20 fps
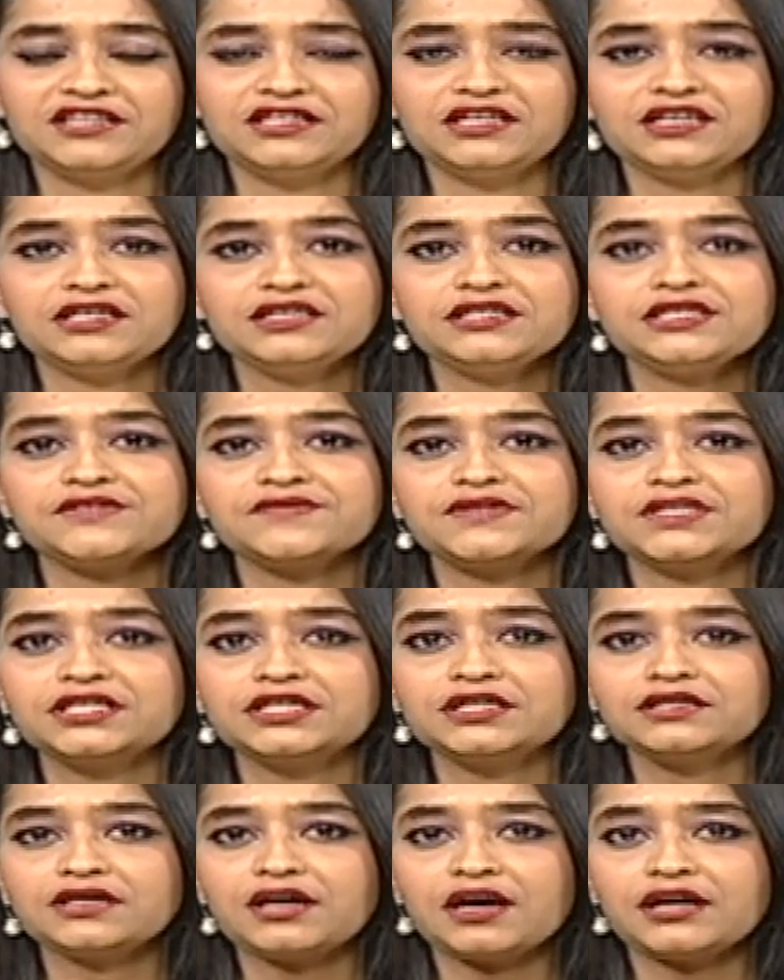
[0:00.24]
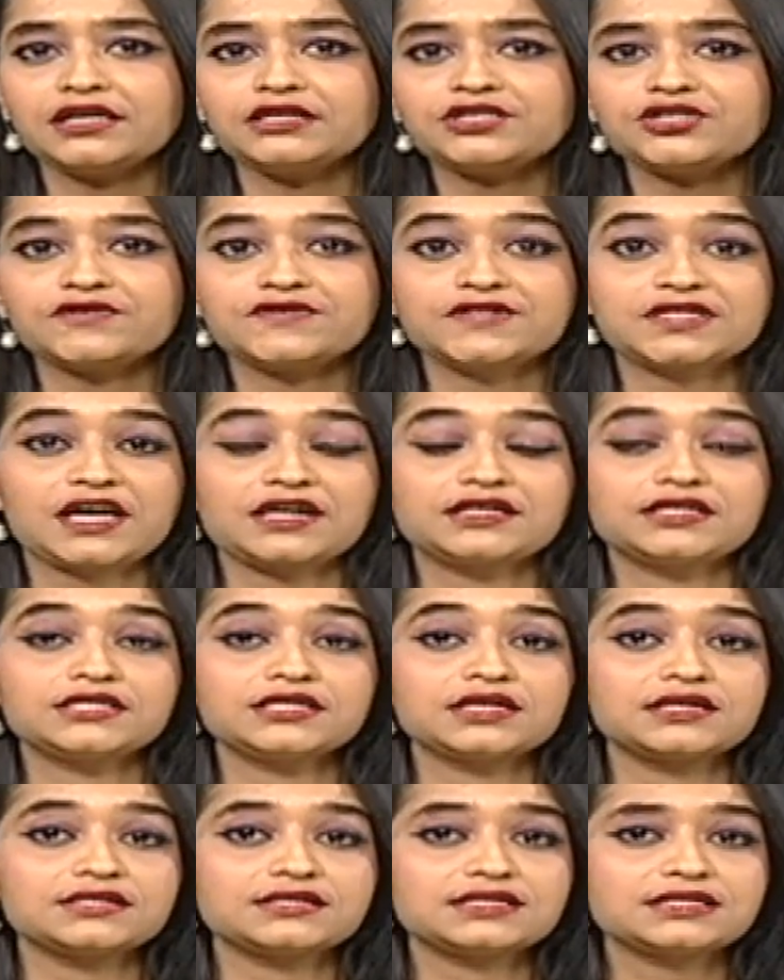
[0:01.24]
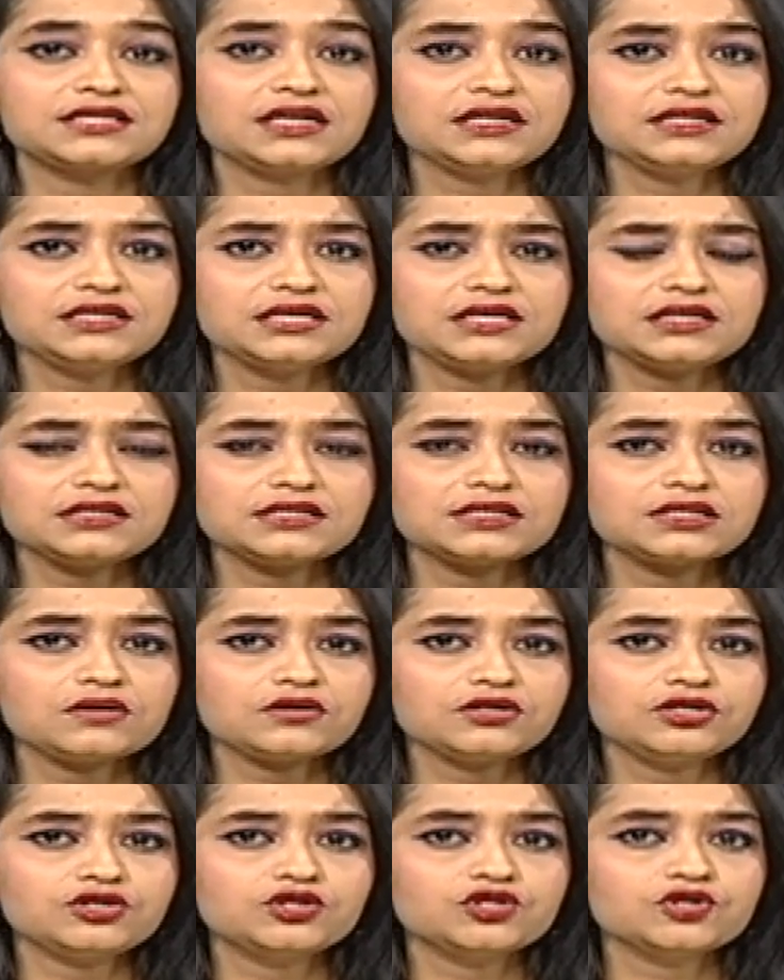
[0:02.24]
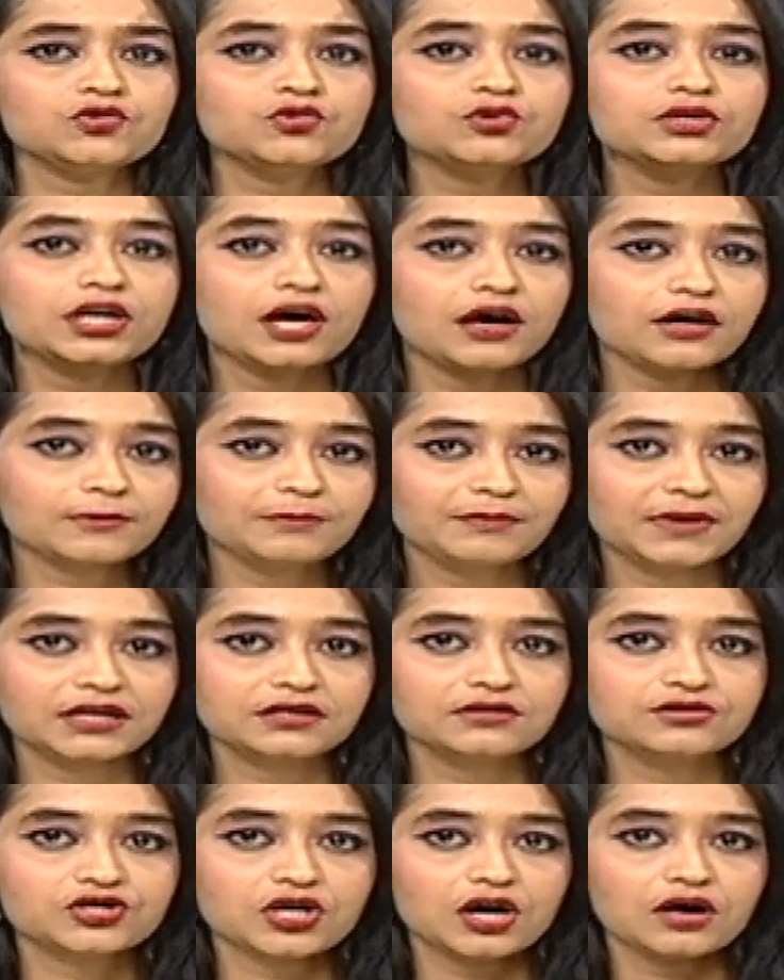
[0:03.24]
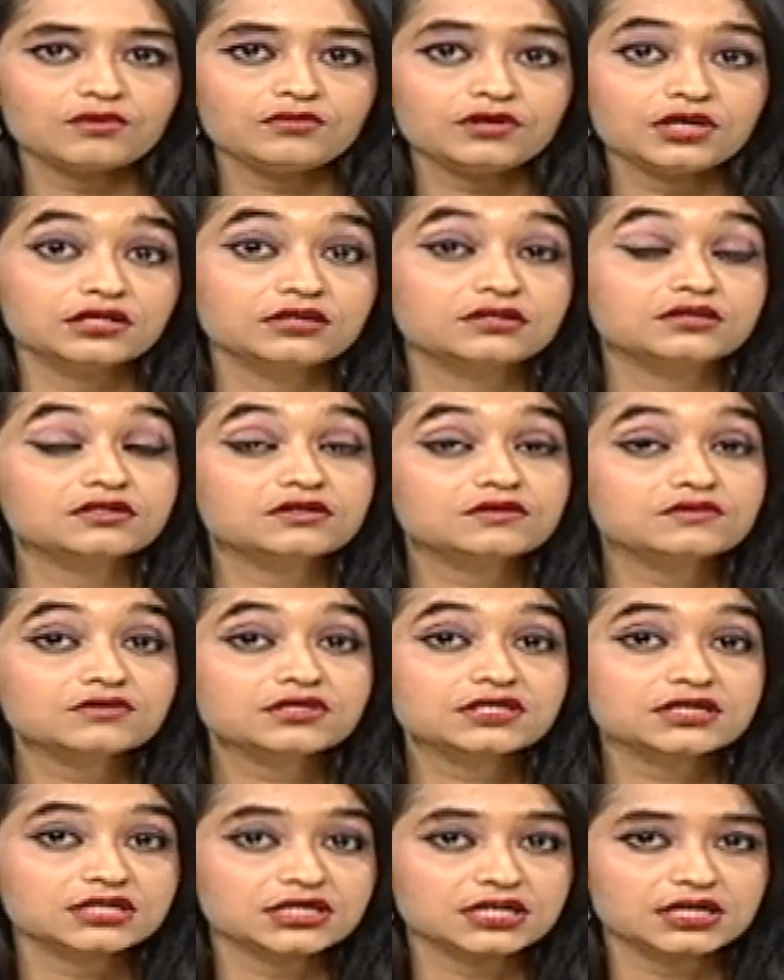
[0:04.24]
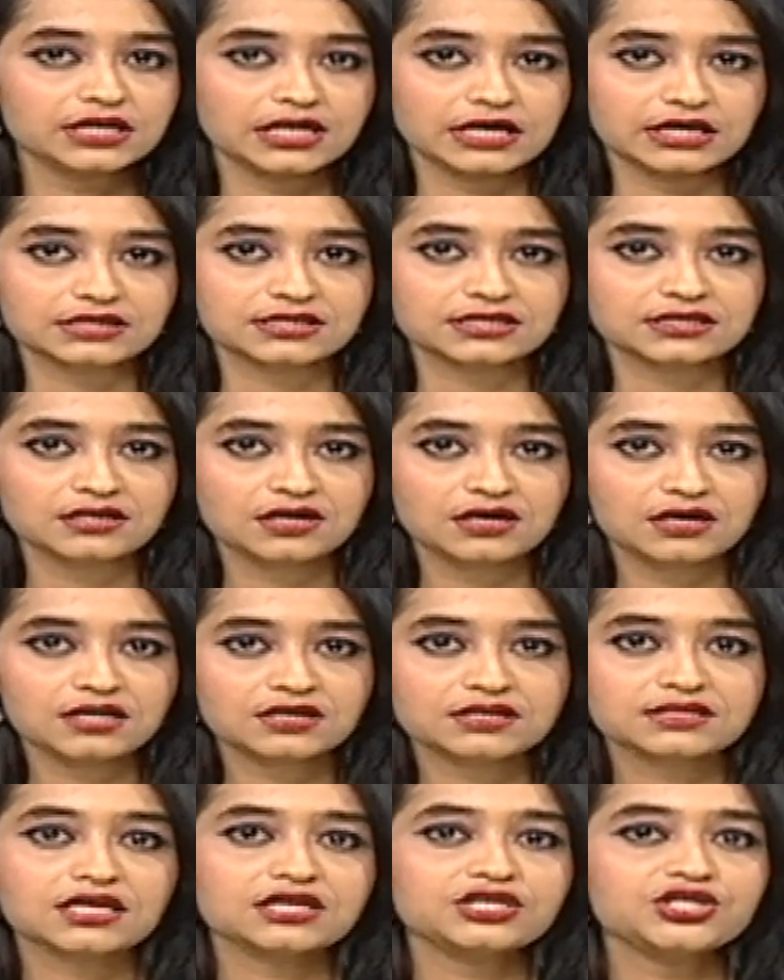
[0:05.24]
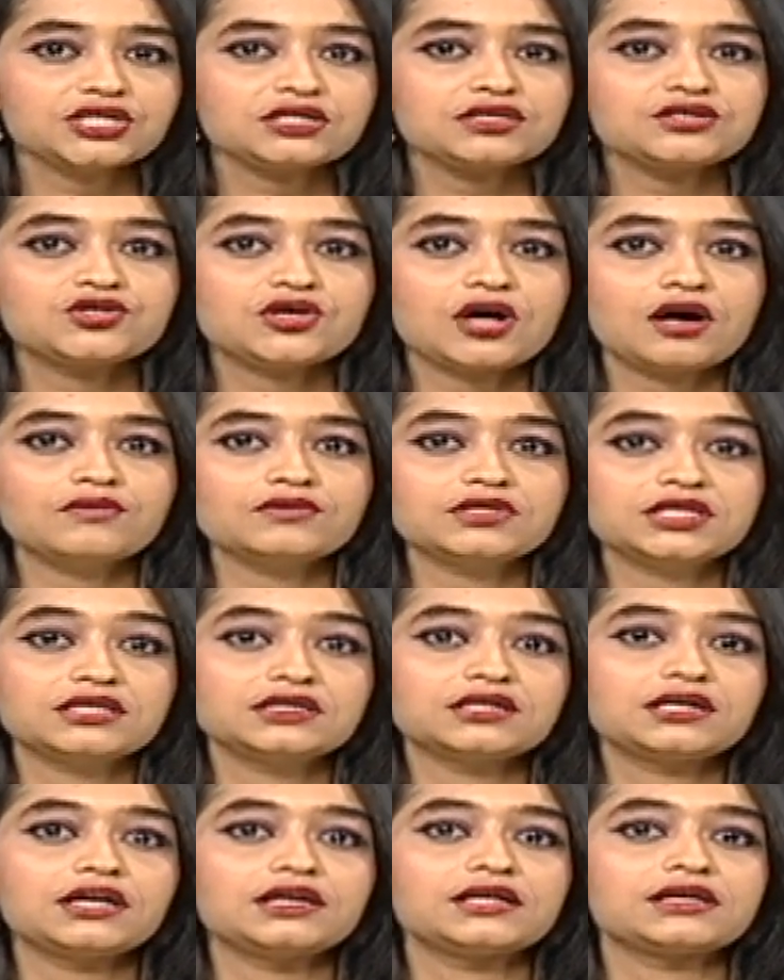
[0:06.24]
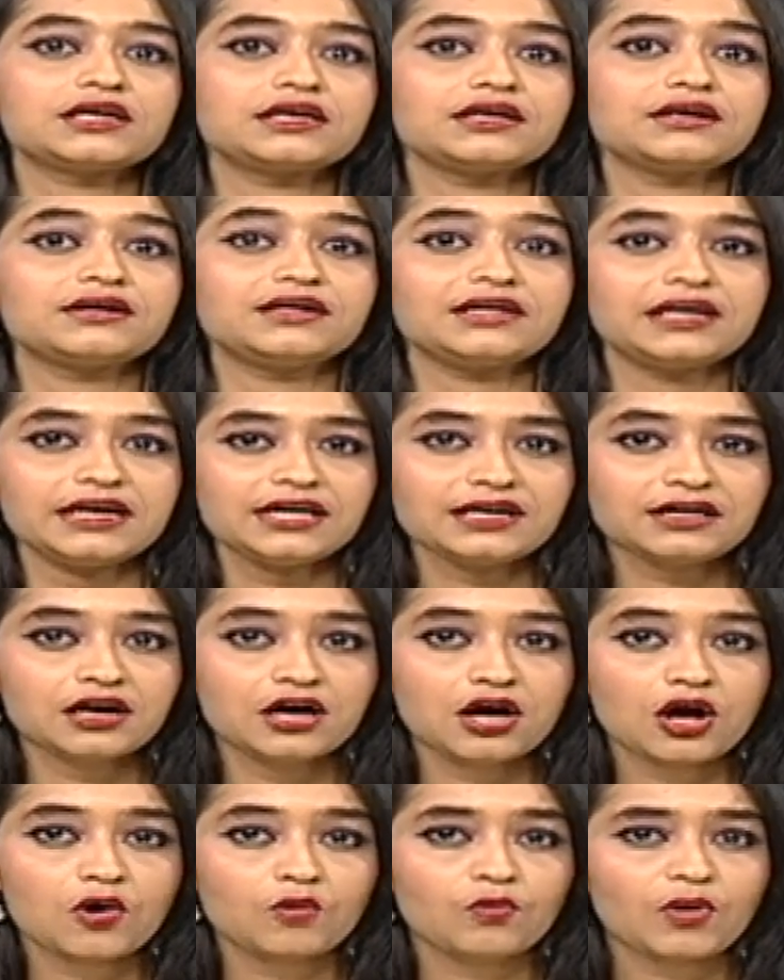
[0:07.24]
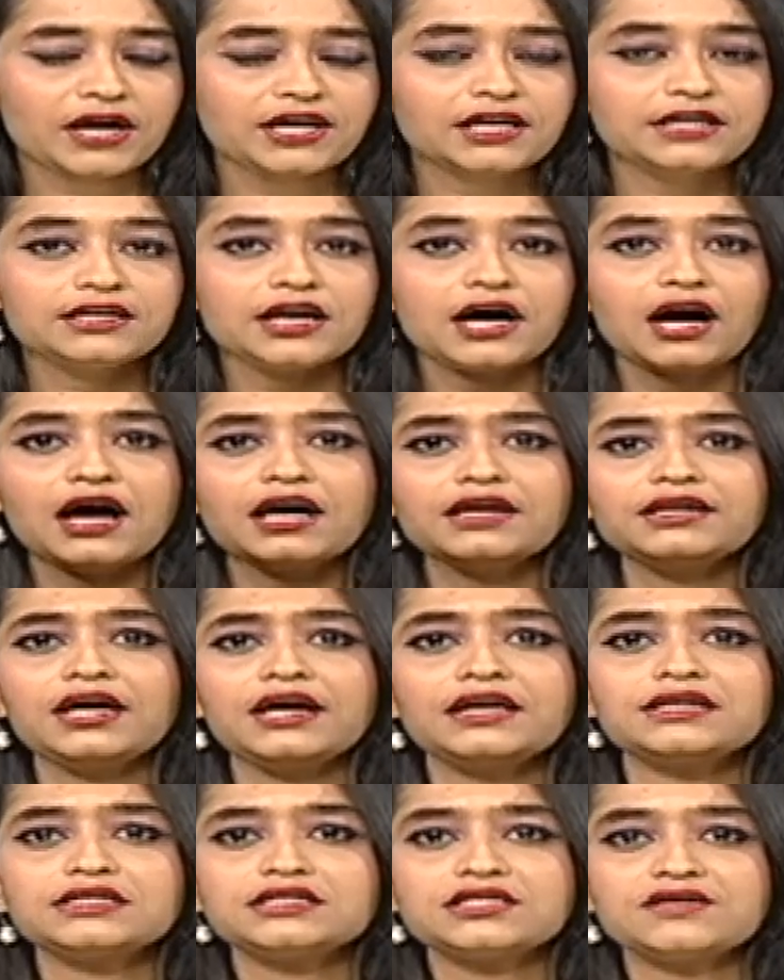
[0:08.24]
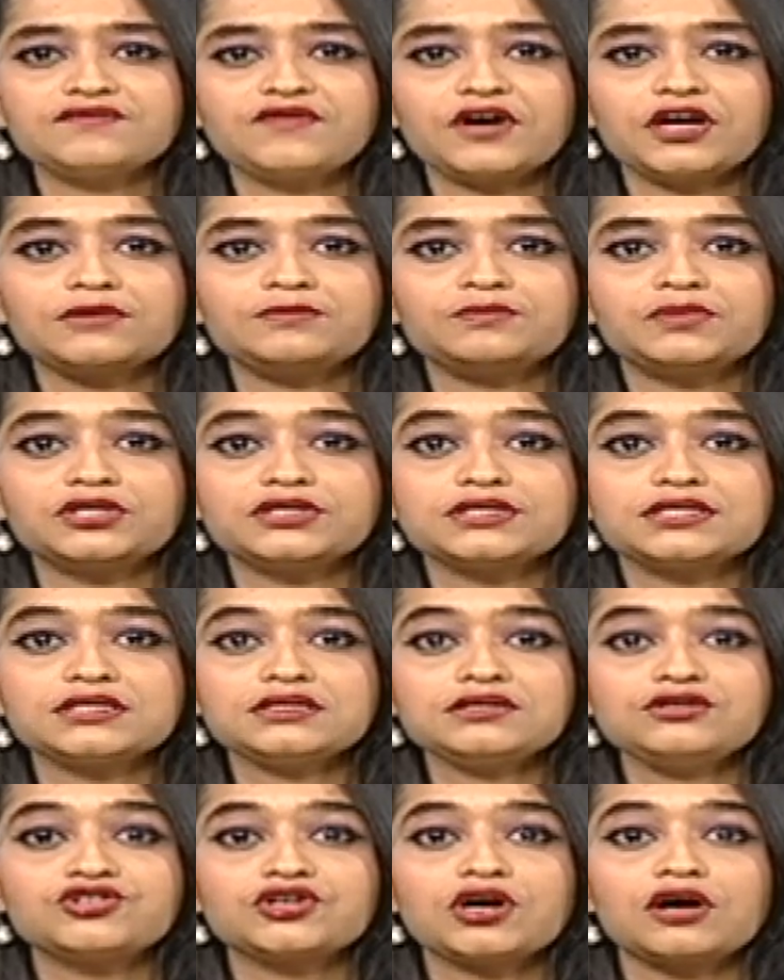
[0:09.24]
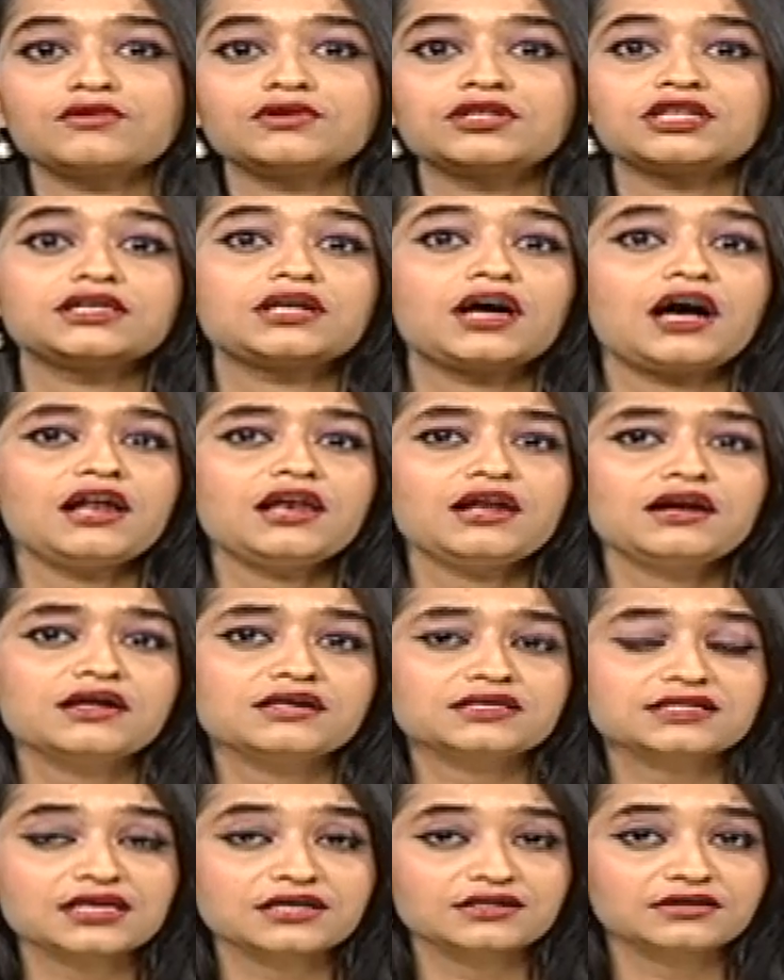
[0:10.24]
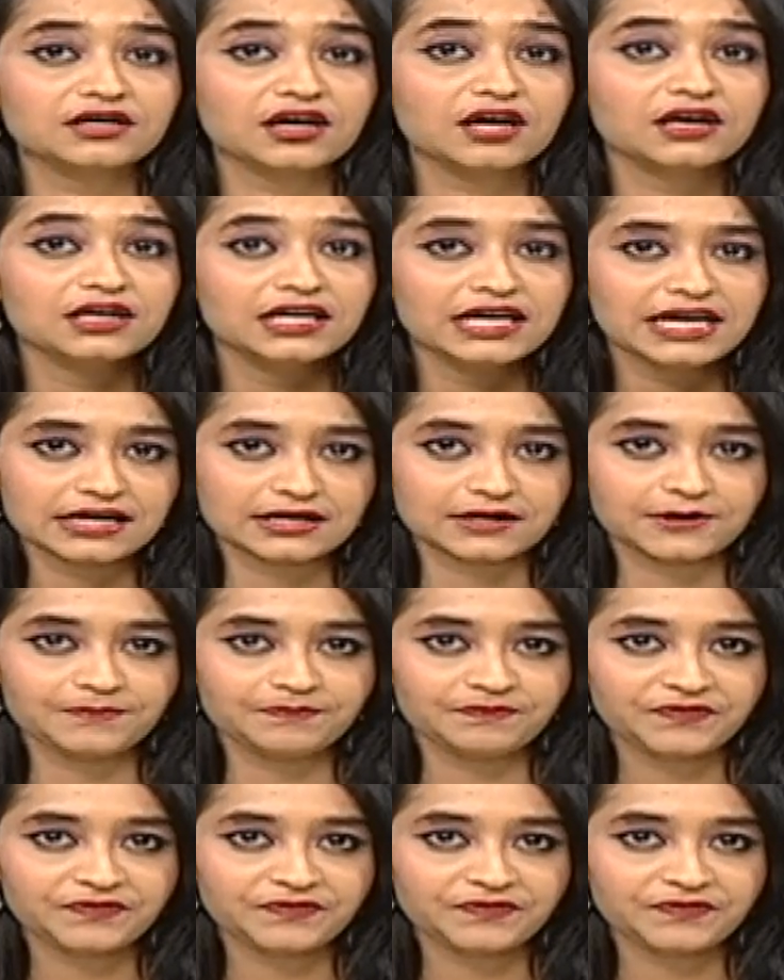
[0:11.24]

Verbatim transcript: The intervening night of Saturday and Sunday saw two young men drown in two city lakes. Sachin drowned in Kalkere Lake, while an unidentified person drowned in Allalasandra Lake.